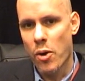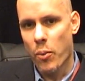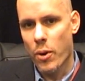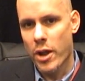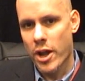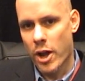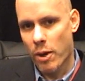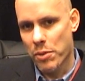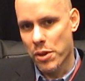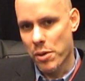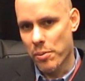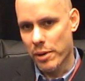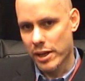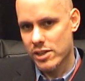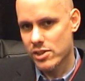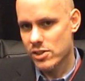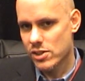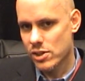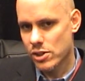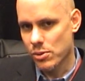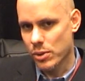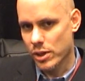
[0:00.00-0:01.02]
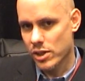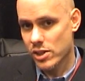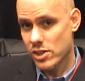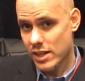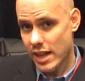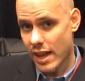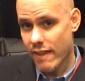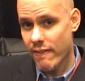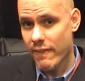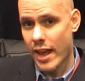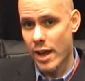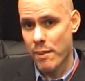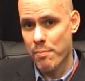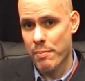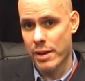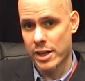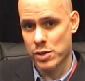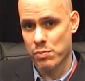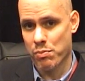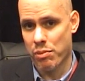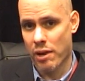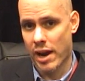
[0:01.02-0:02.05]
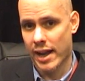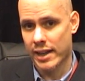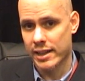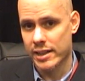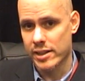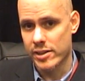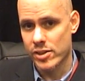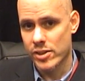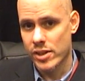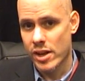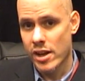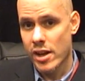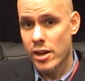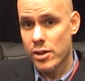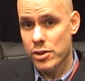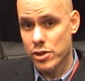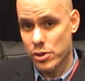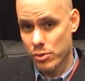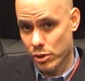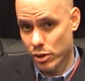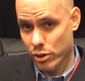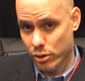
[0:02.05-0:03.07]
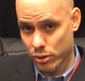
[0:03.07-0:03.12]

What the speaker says: We help them to extend that best practice to